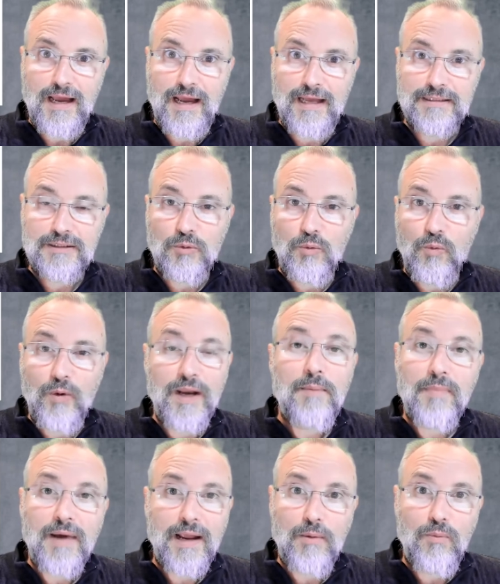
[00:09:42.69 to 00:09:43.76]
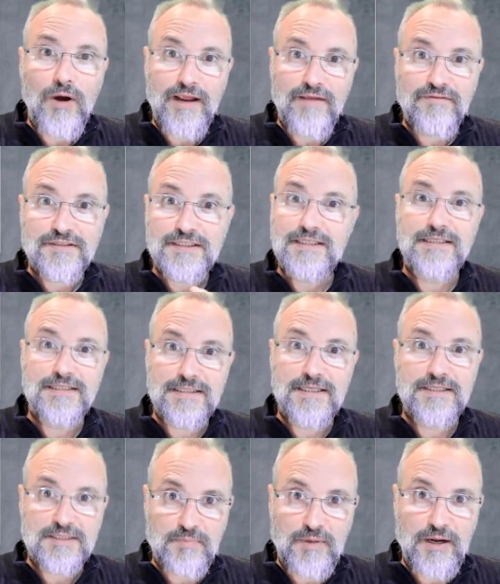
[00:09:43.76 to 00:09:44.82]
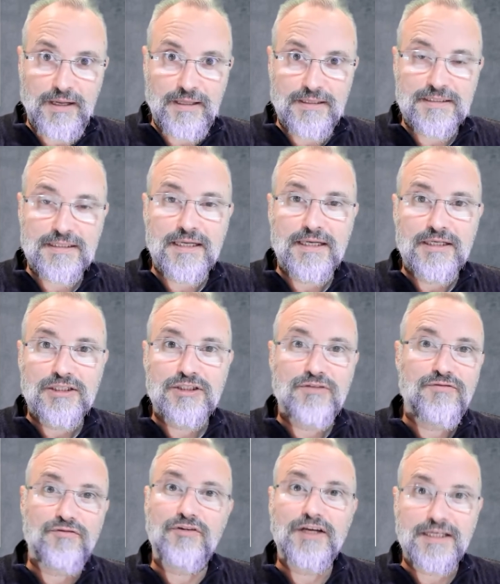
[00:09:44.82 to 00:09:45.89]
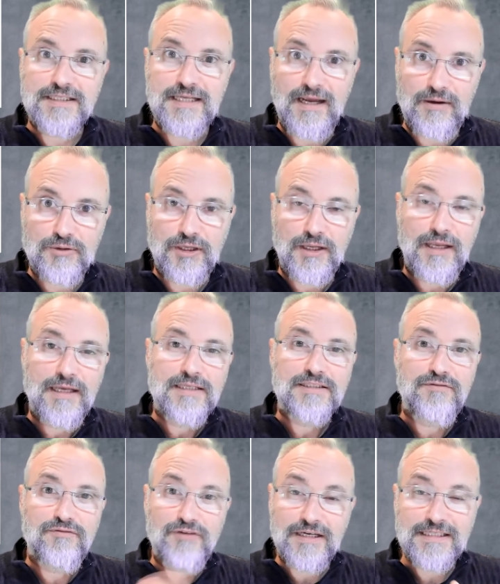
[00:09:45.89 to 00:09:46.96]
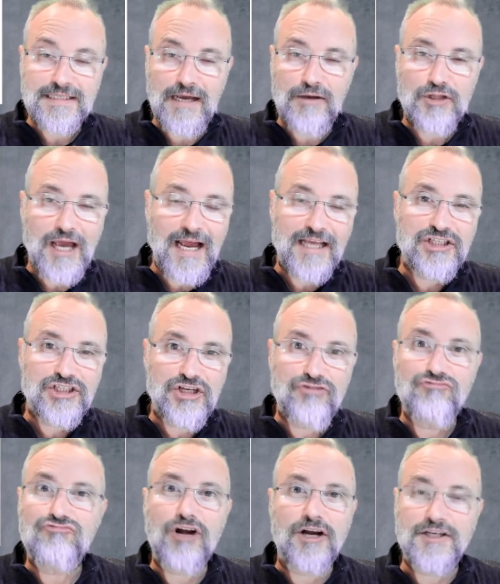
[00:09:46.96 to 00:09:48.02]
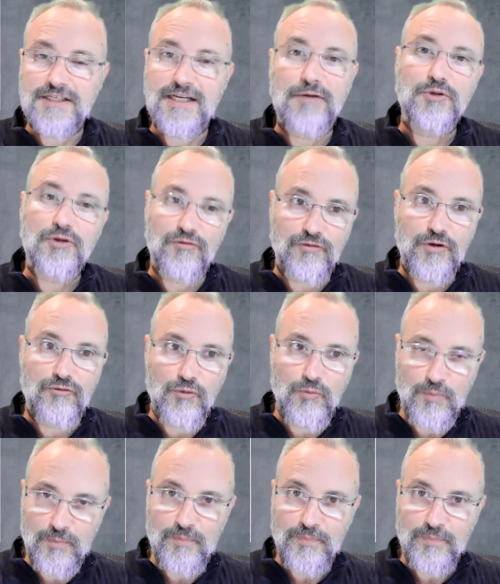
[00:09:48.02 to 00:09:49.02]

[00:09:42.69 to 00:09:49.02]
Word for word: And when my wife sees the spiders, she freaks out. She freaks out and she runs out of the room.